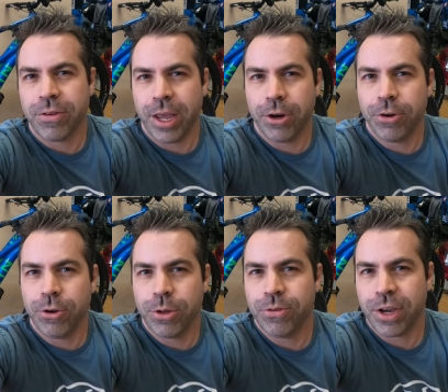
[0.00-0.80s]
Tanner
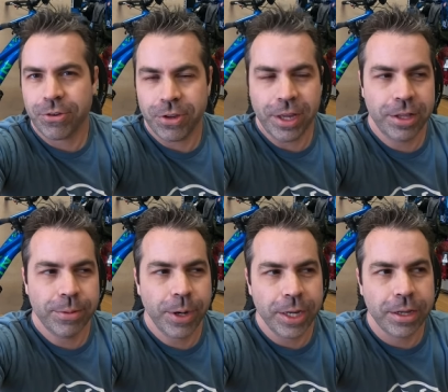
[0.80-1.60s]
knew he was actually getting
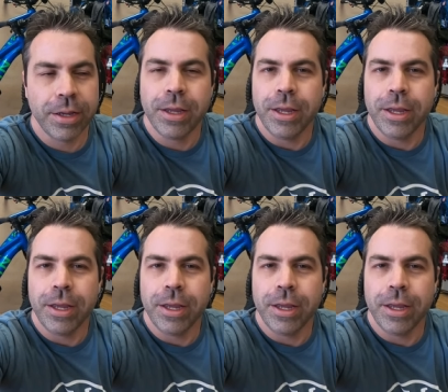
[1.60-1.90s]
the bike.